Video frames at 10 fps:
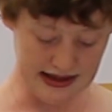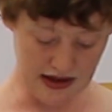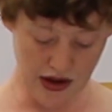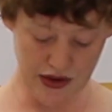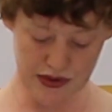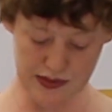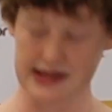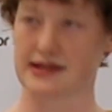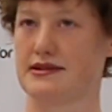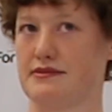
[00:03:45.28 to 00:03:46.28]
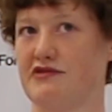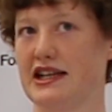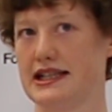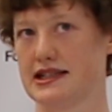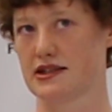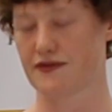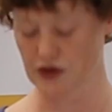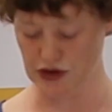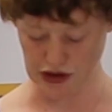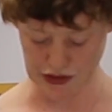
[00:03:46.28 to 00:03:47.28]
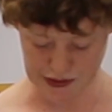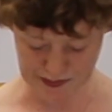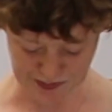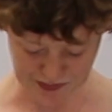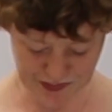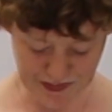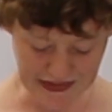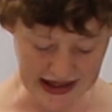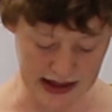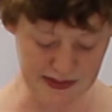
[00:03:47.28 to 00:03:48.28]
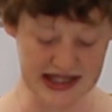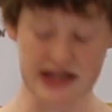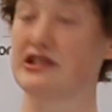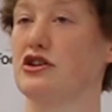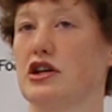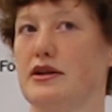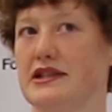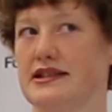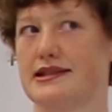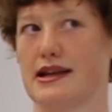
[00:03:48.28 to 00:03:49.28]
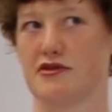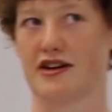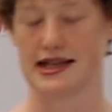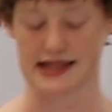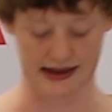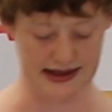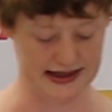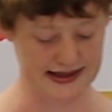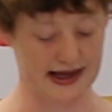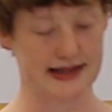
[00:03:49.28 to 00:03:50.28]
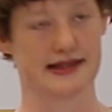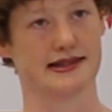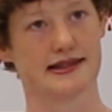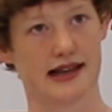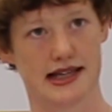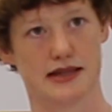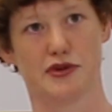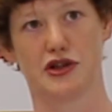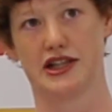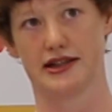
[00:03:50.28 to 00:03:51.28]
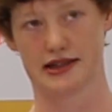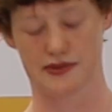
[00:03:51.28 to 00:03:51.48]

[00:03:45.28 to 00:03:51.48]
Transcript: this code was really just a footnote in a ministry document summarising their Science and Society project.